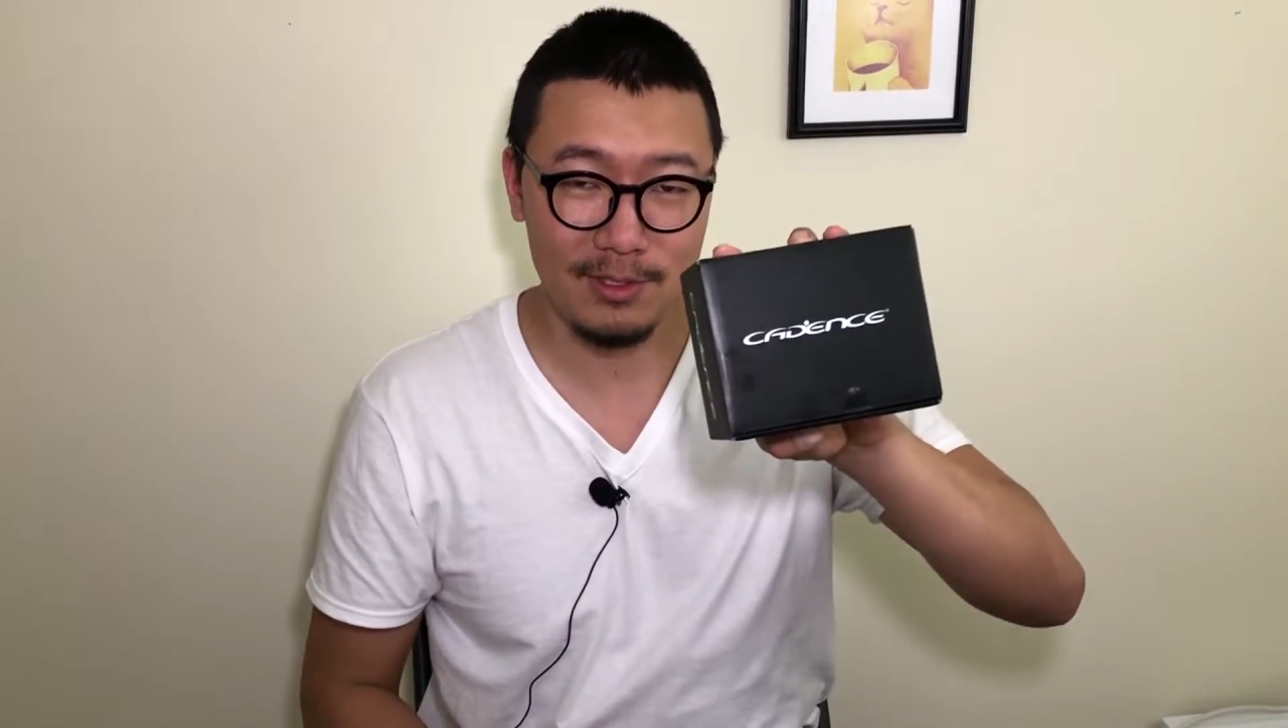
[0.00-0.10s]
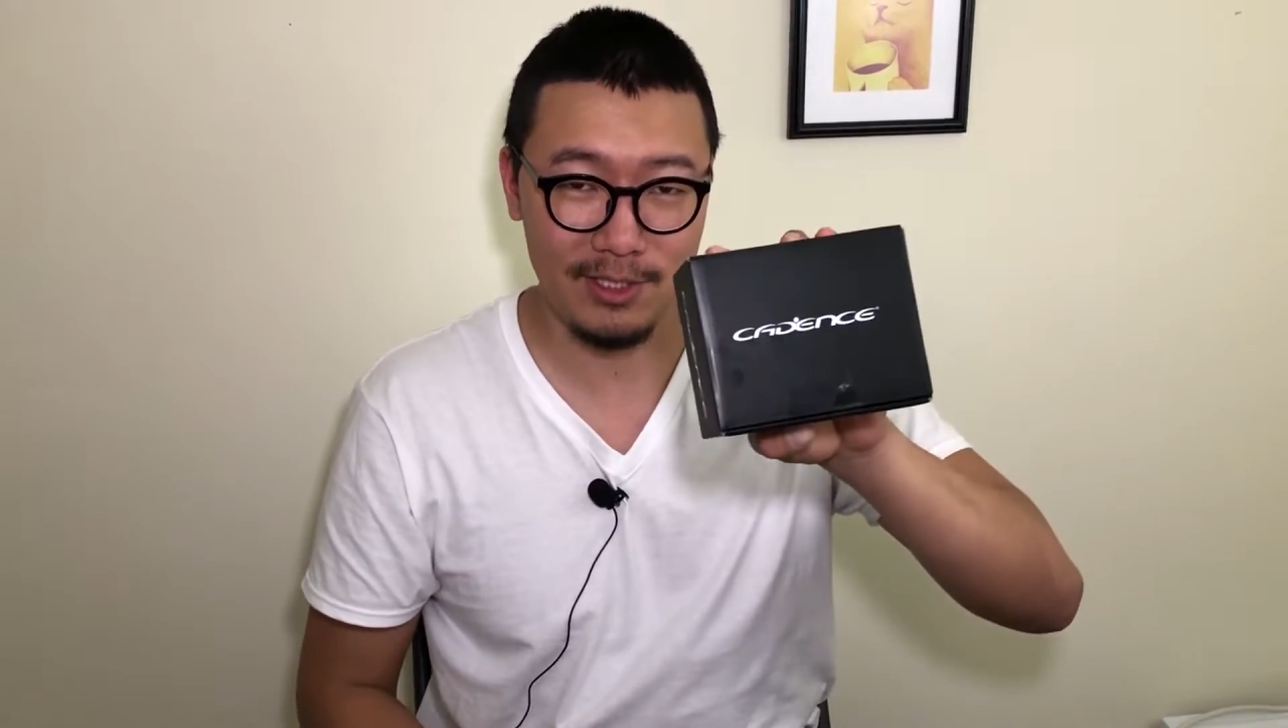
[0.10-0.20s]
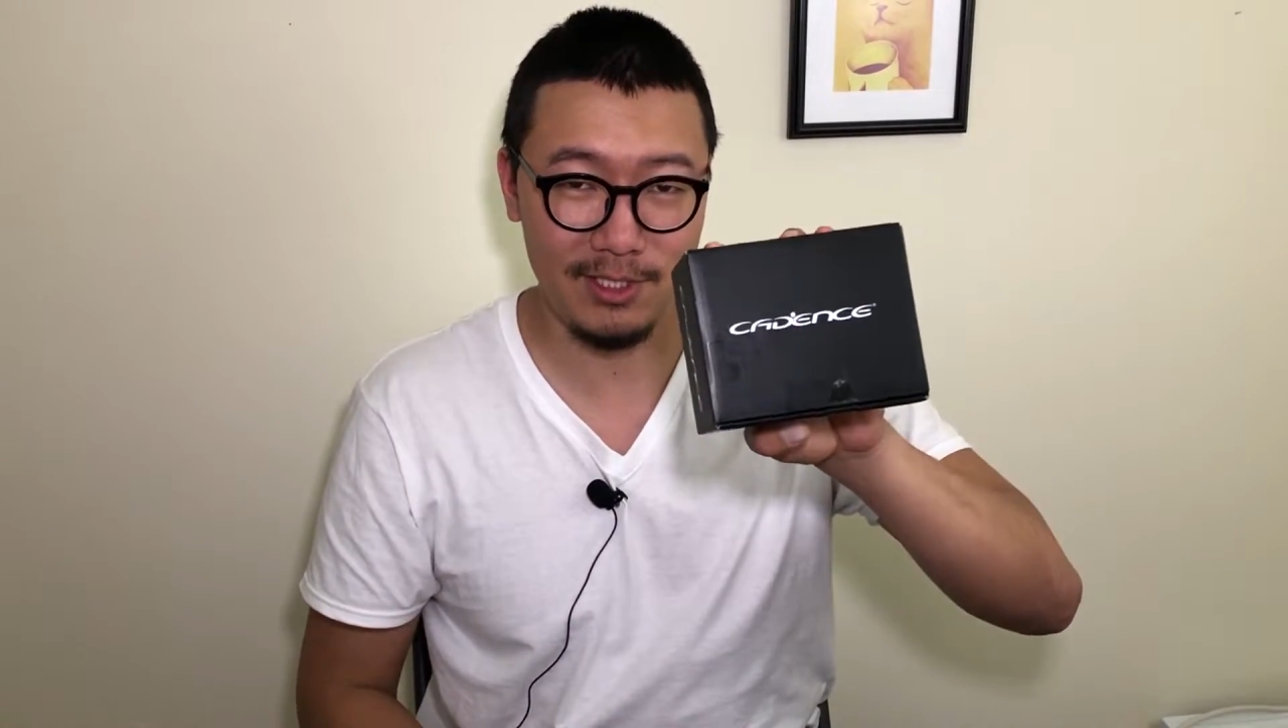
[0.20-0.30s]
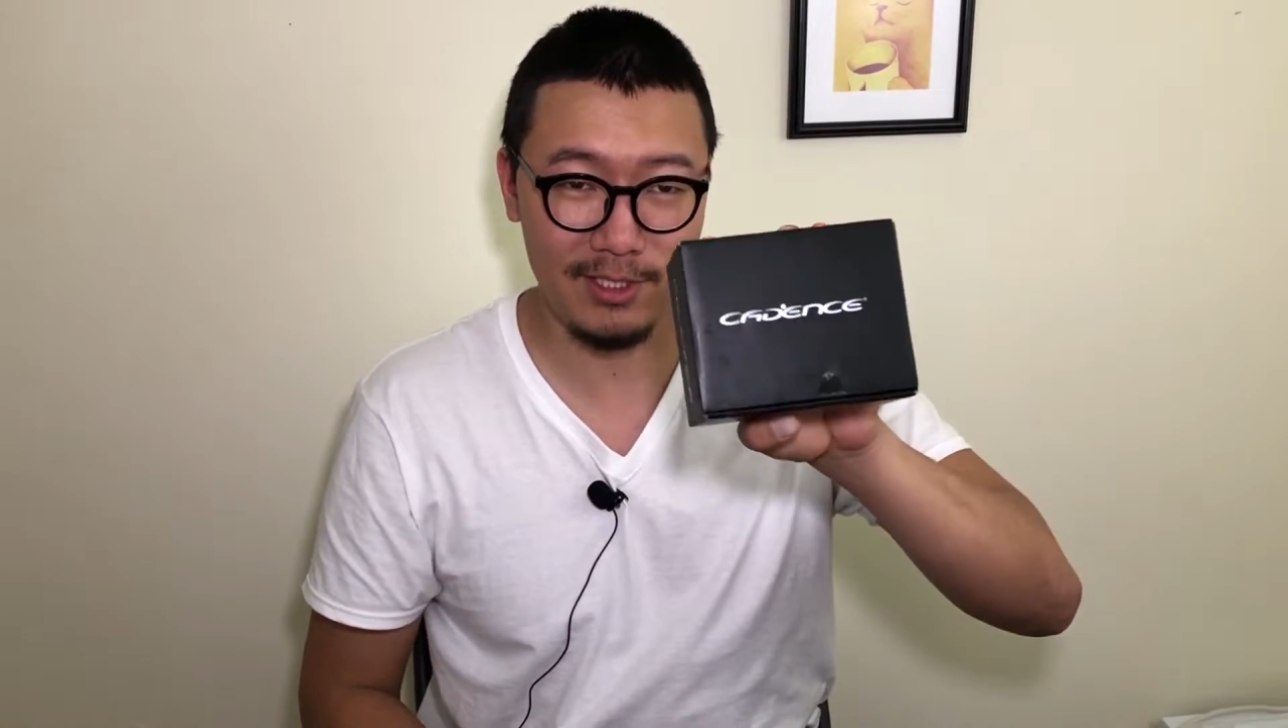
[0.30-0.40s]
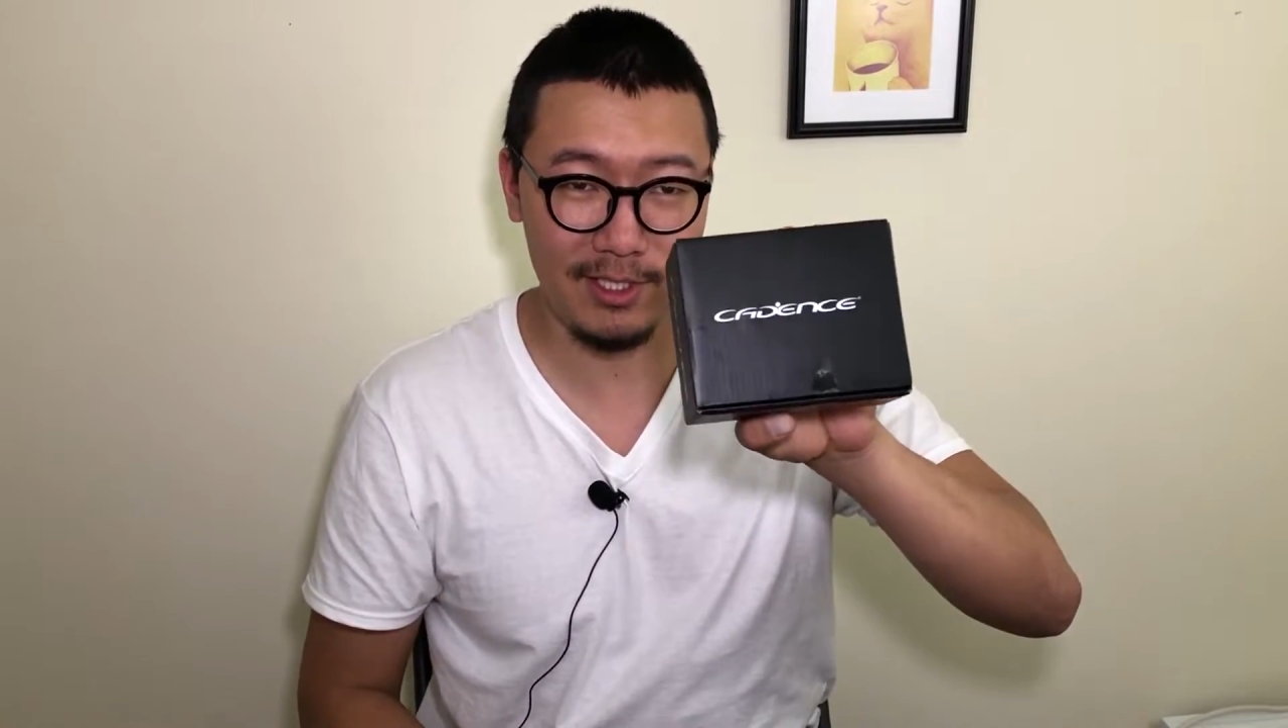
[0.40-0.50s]

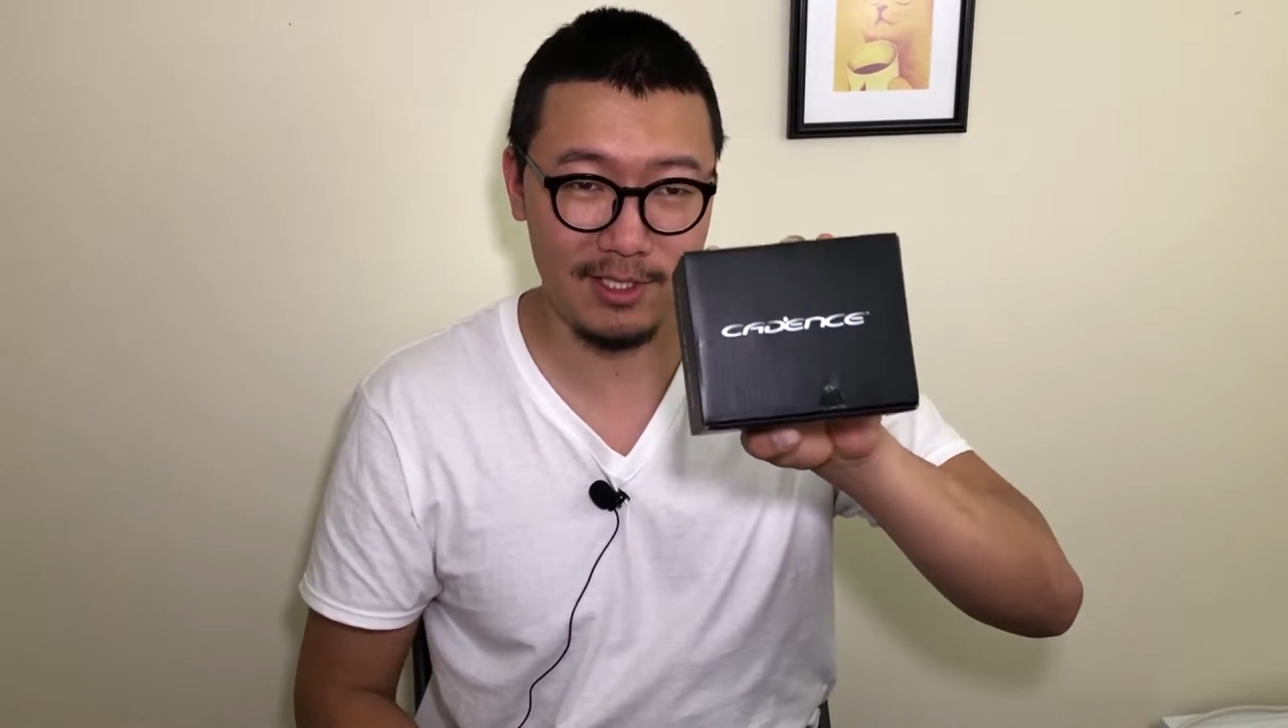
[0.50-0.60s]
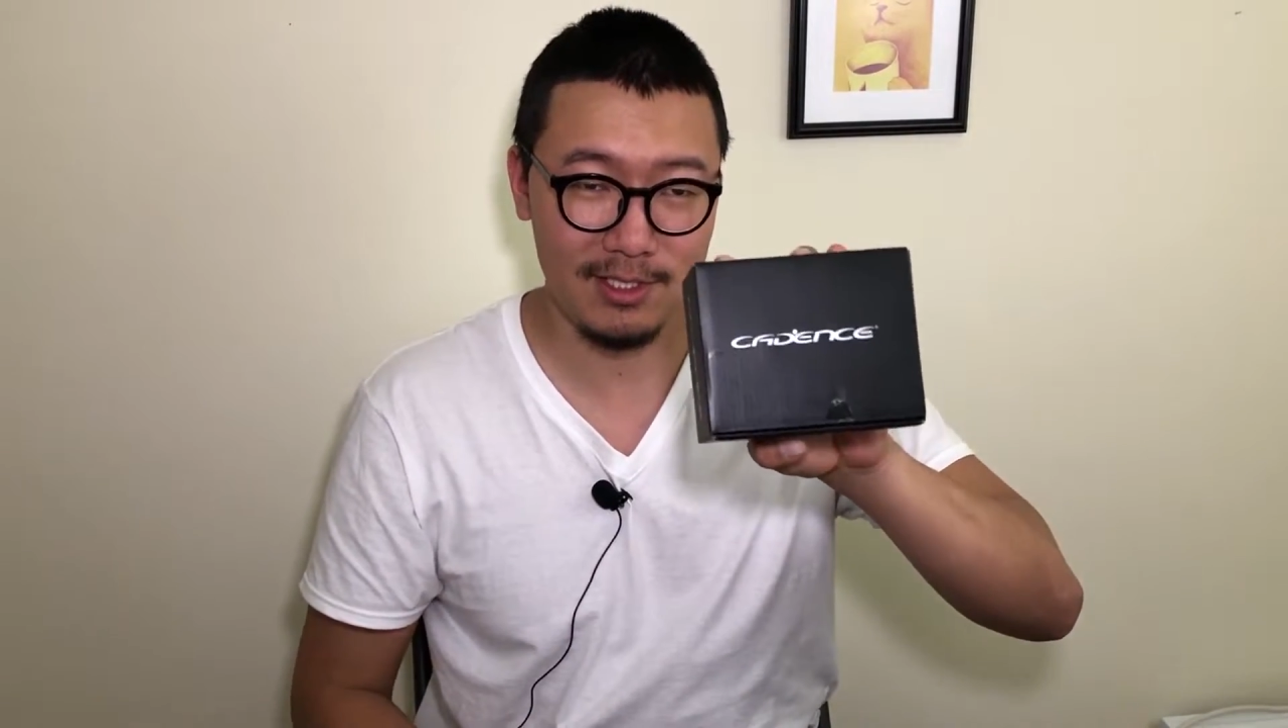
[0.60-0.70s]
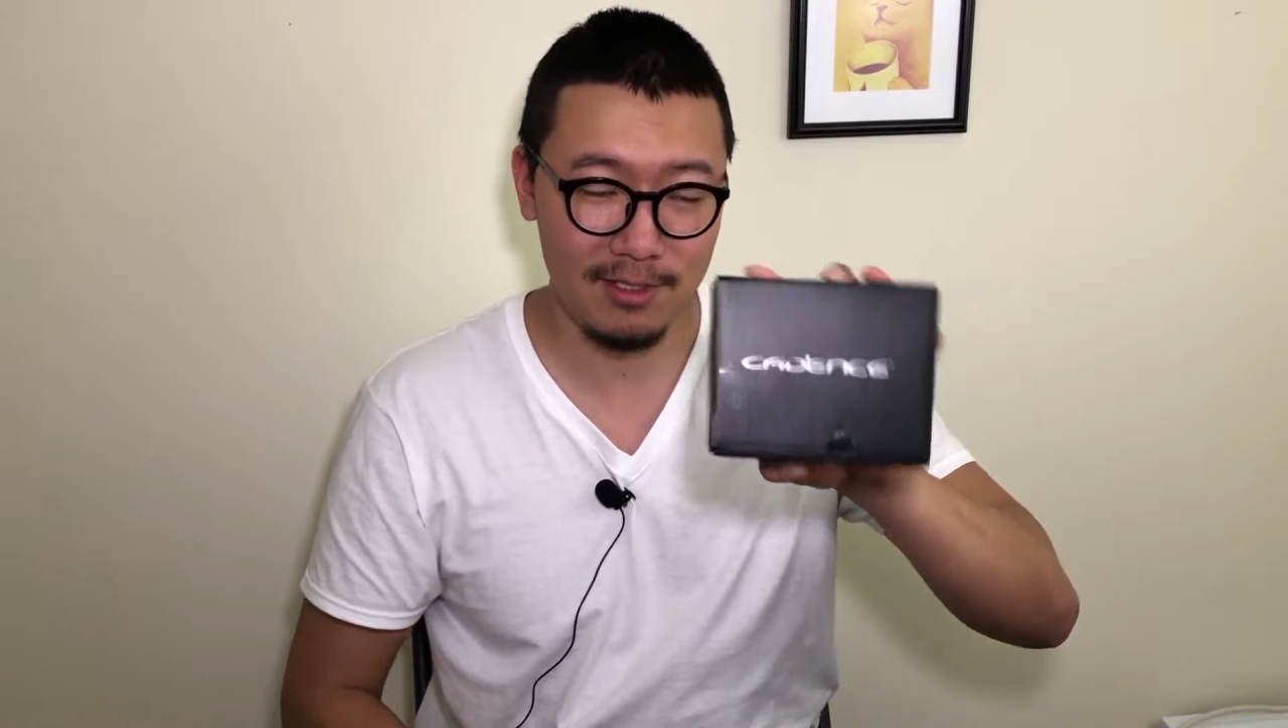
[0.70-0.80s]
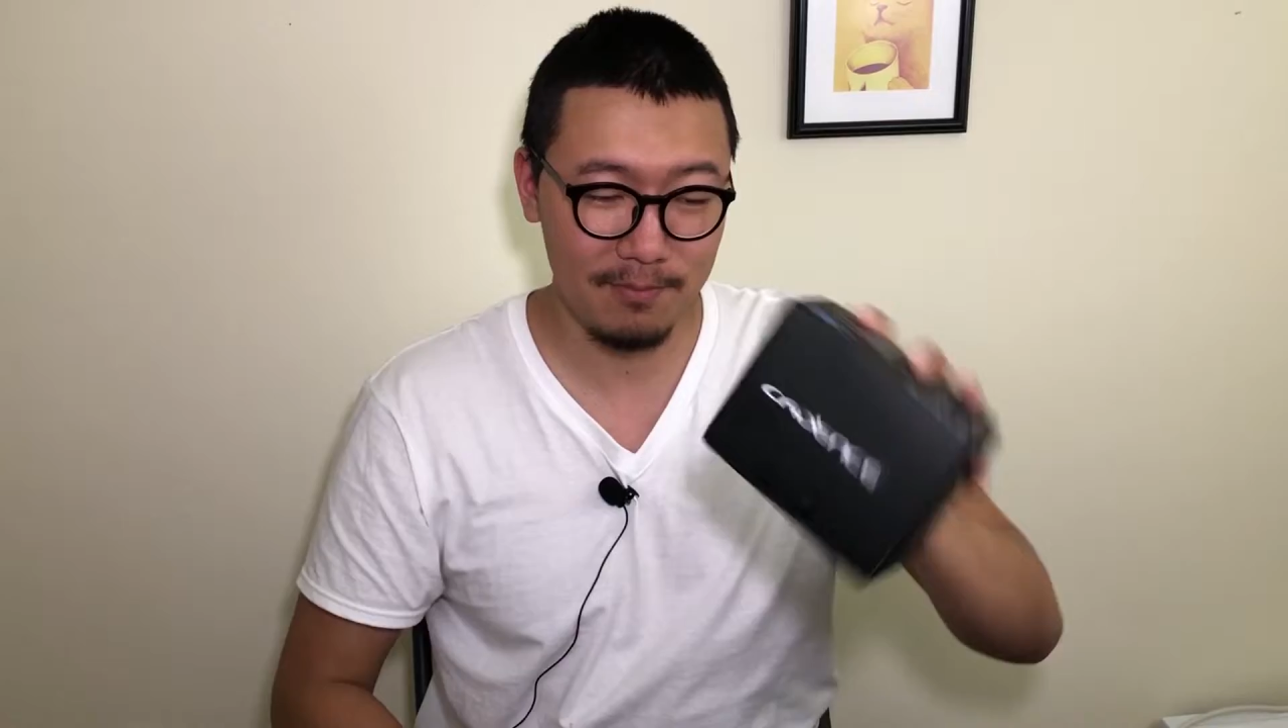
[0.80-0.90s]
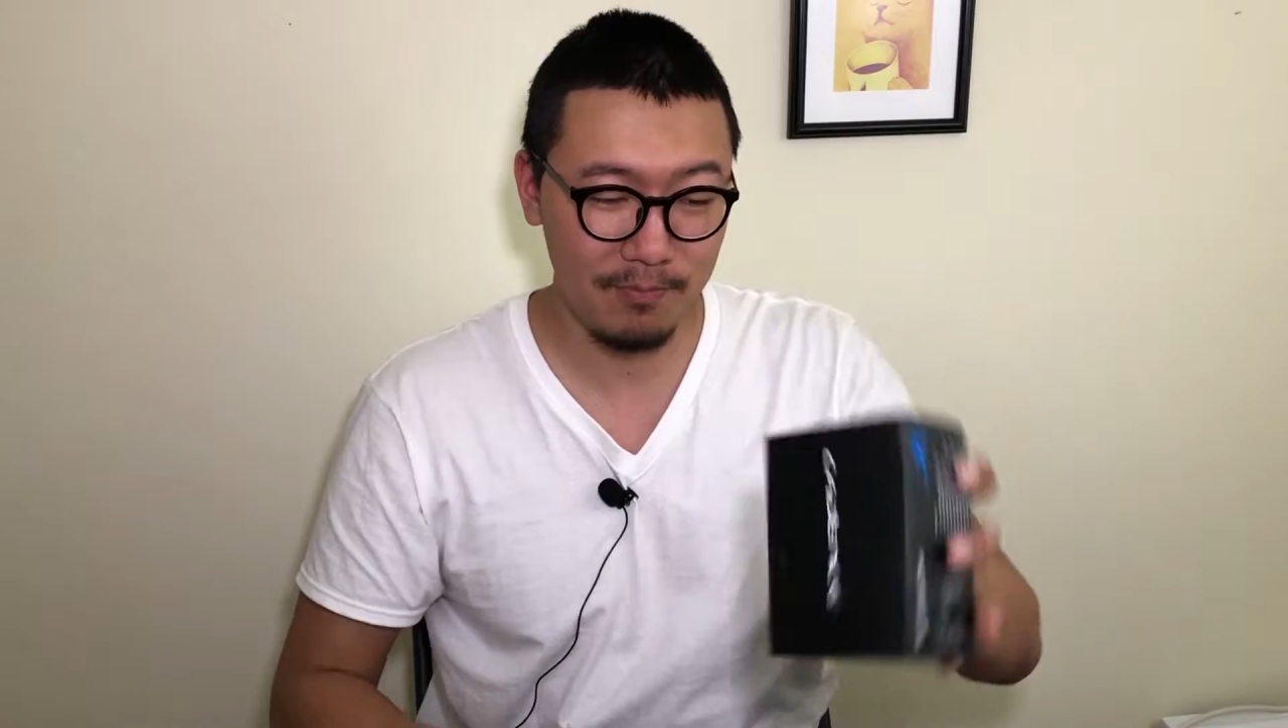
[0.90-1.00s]
just
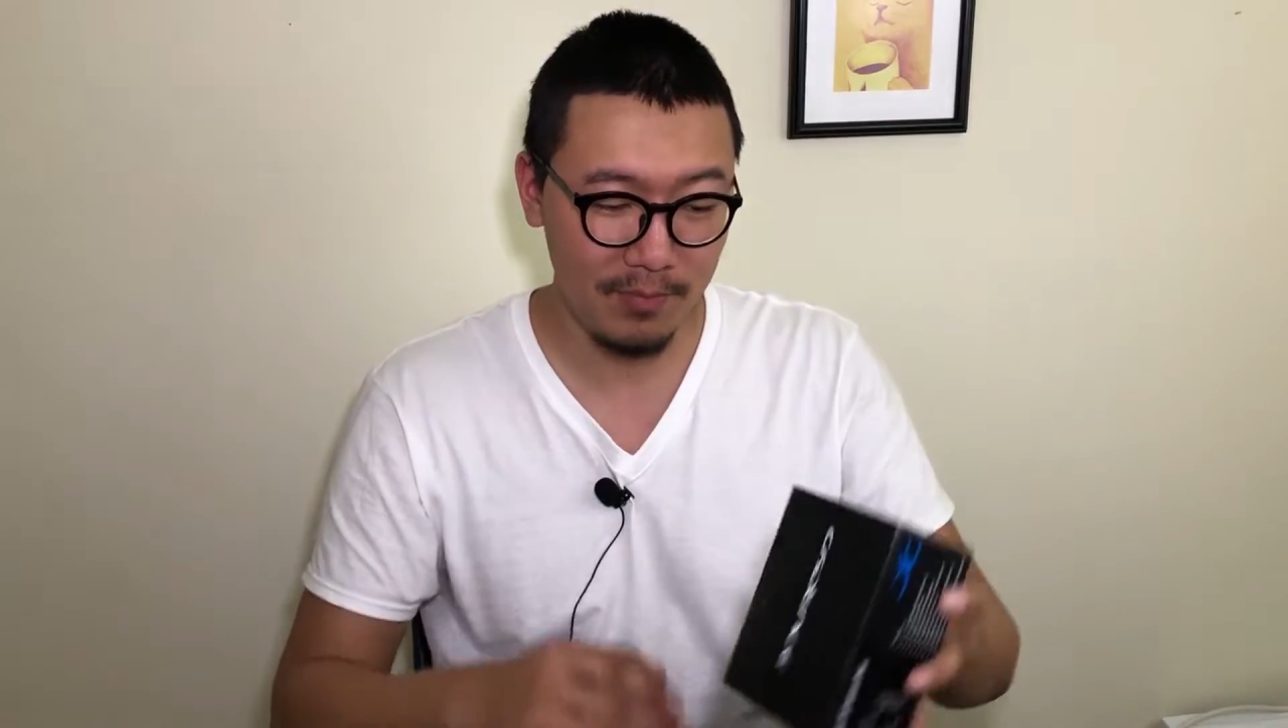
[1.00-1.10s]
this.